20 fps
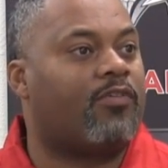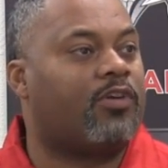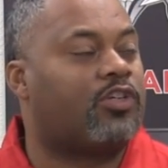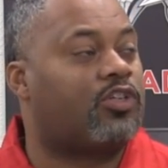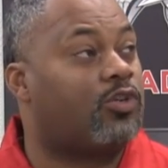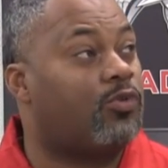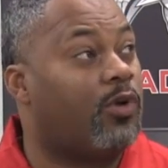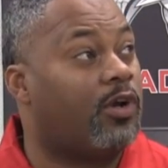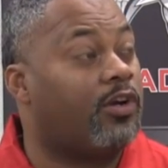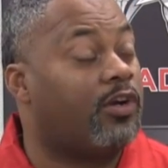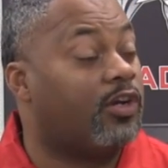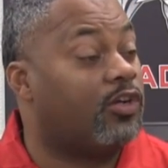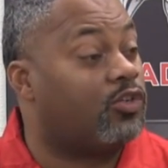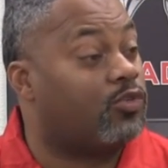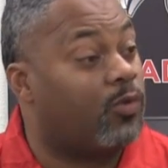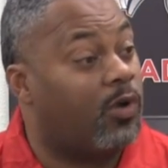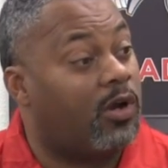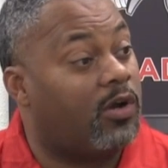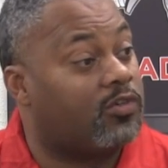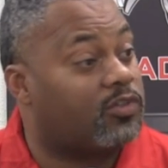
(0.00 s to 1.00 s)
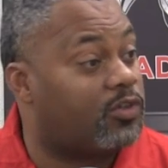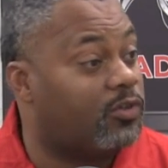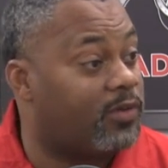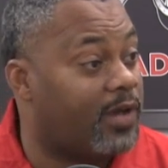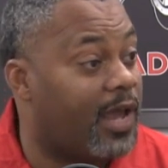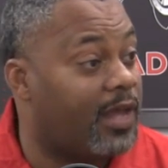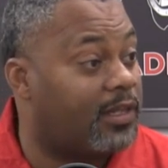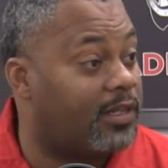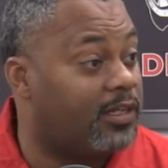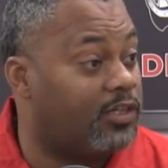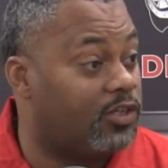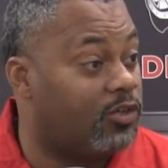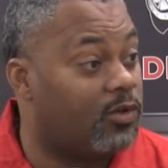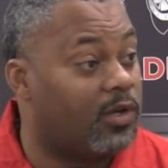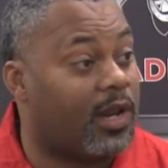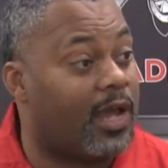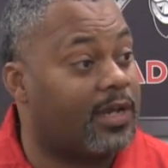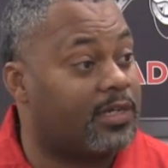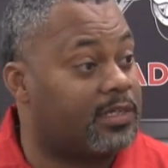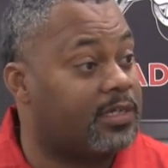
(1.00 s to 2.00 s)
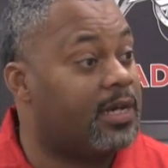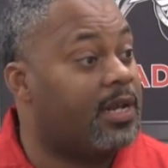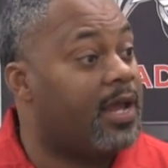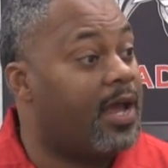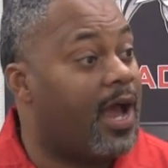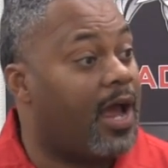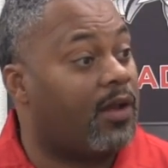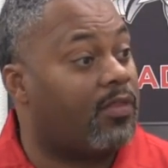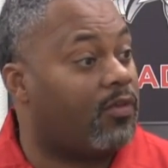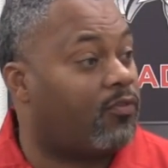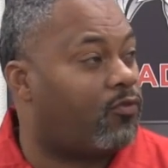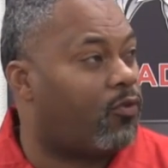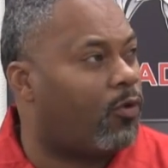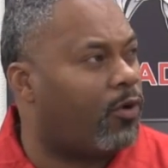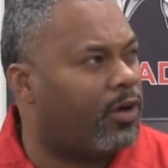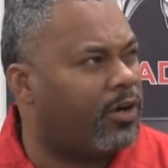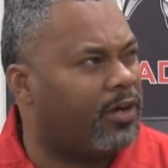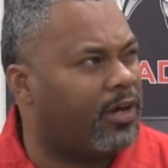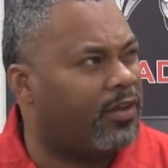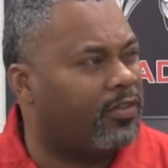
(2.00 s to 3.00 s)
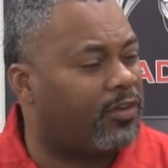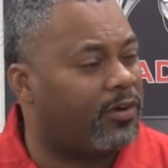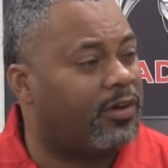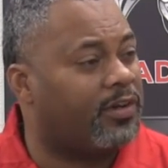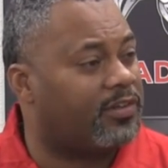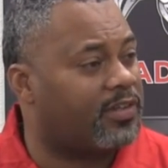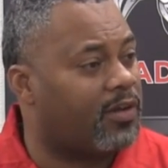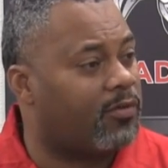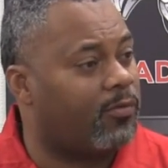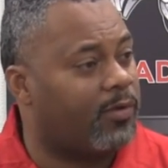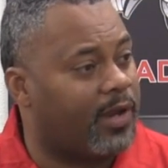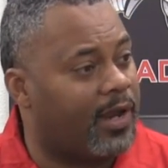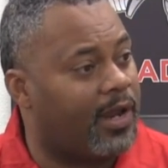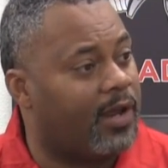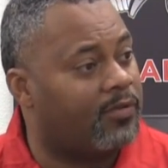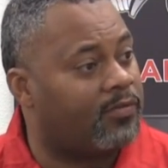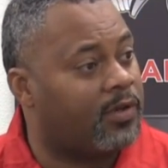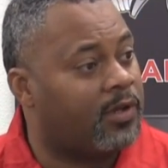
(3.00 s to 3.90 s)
212 student athletes utilizing out of the 437 we have.